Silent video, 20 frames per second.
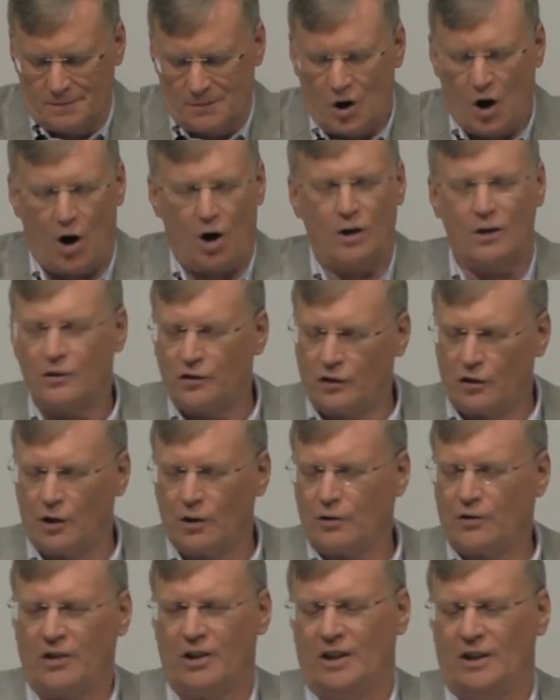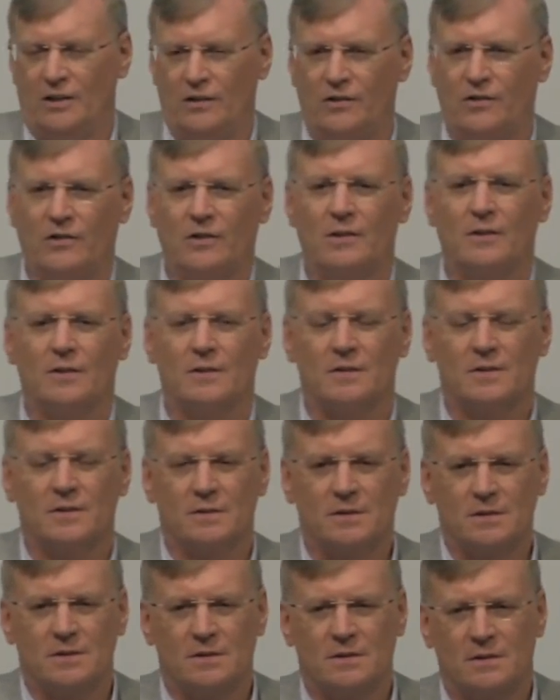Artaxerxes
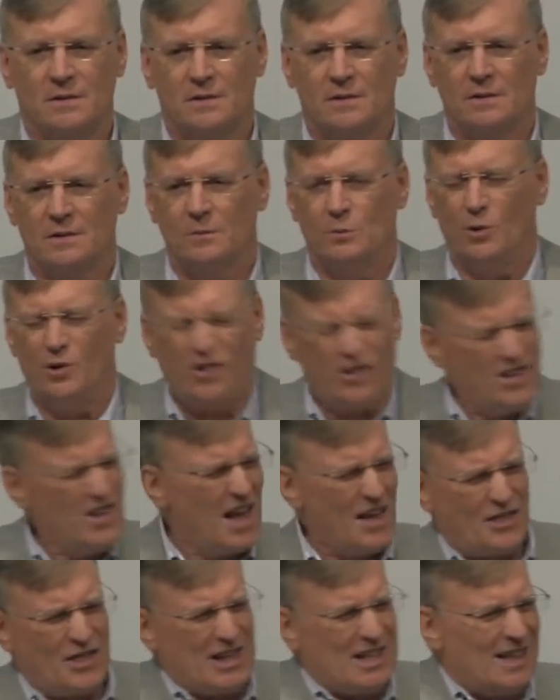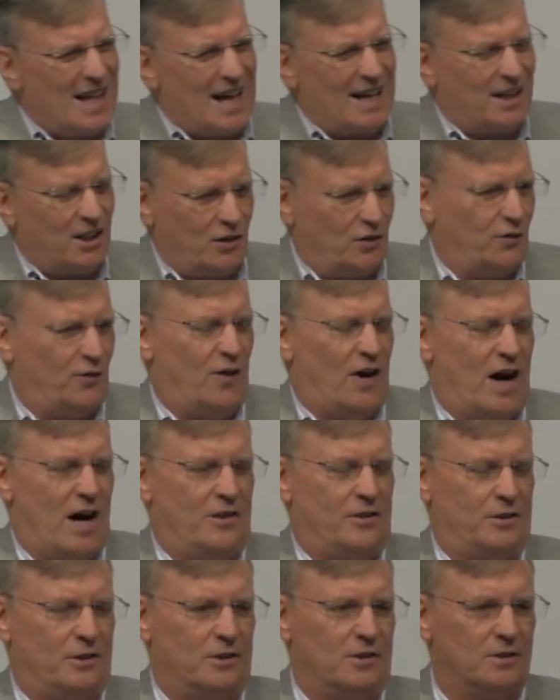was nothing like his
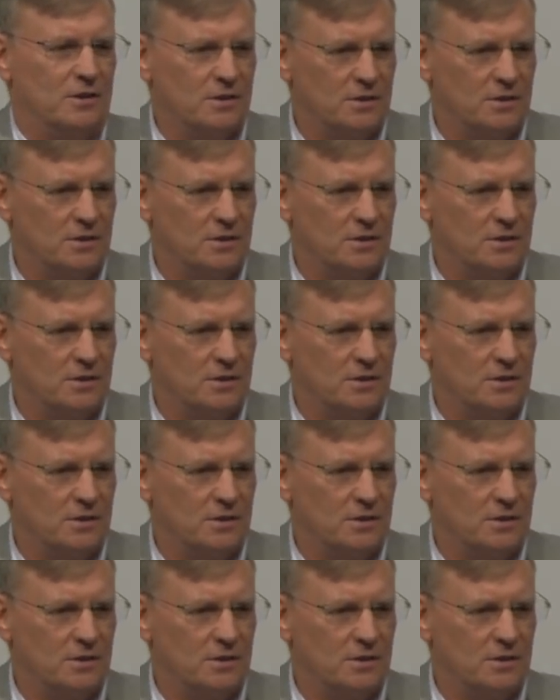father.